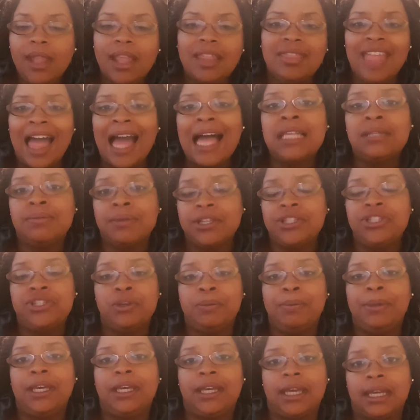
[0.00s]
that's what you
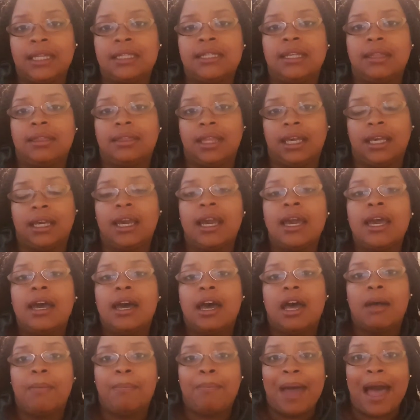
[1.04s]
begin to think
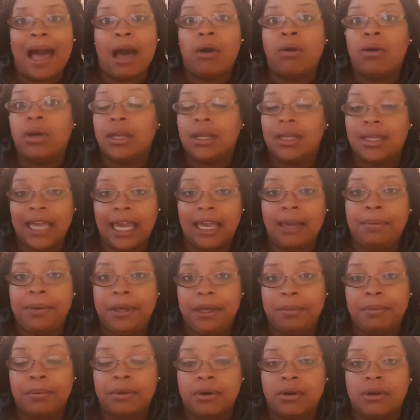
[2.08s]
about gay
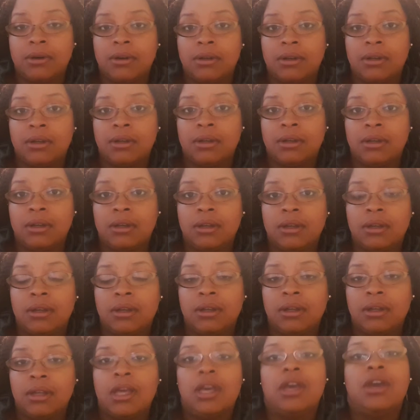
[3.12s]
people.
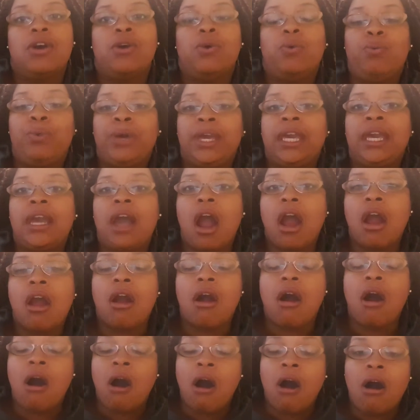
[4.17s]
We
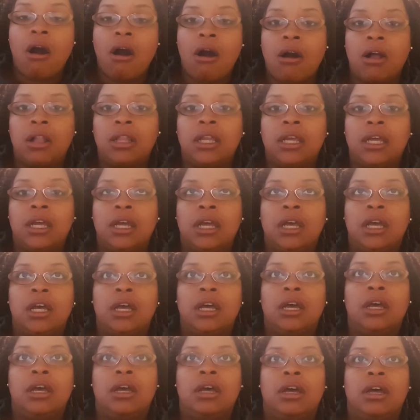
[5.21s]
are all
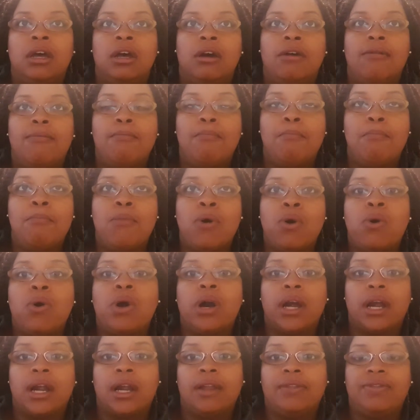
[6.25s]

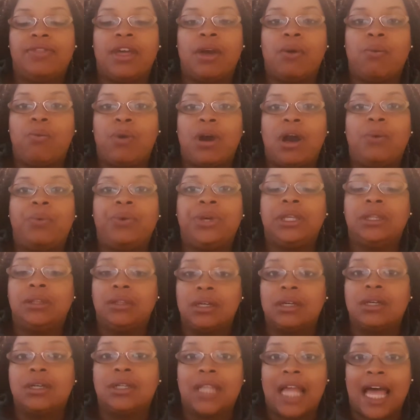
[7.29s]
more than what we
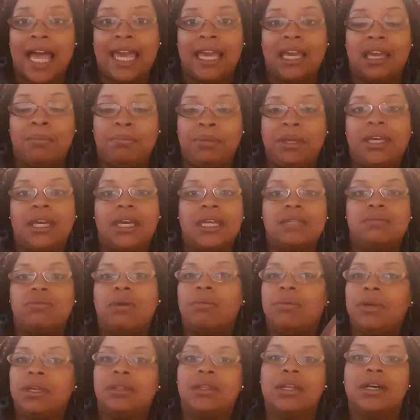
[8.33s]
look like, because
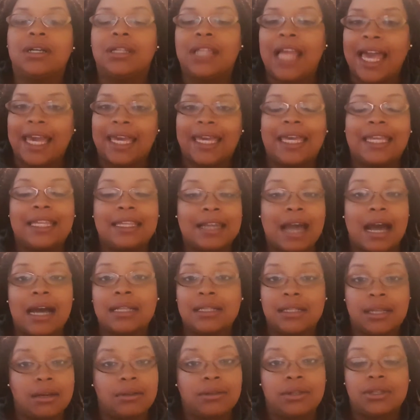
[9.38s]
what we look like
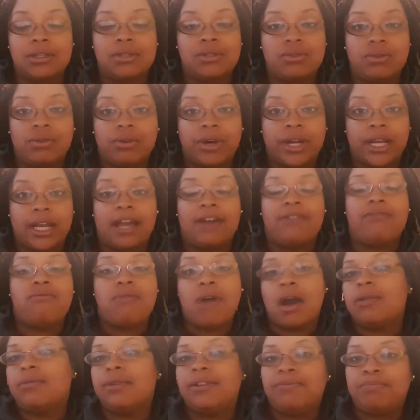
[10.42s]
cannot tell the story of
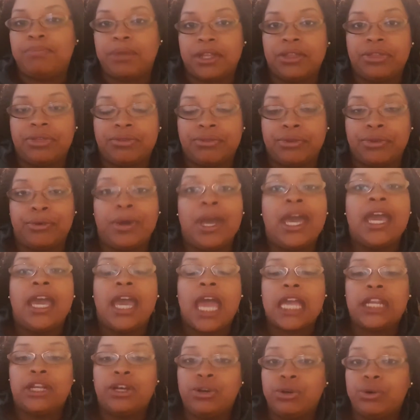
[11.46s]
what we've been through
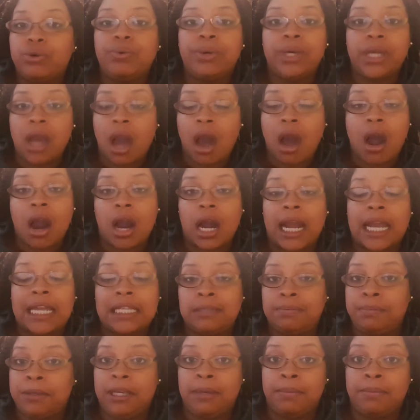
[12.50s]
and who we are
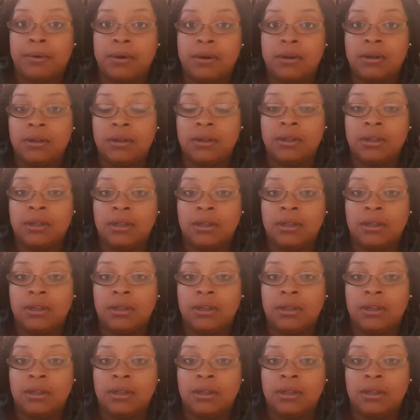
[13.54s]
as people.